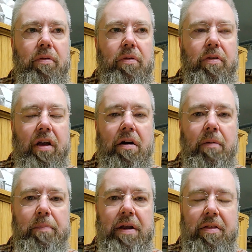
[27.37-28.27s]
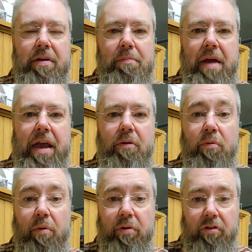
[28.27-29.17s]
the company that made
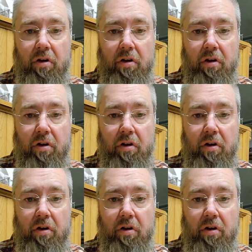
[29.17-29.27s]
what was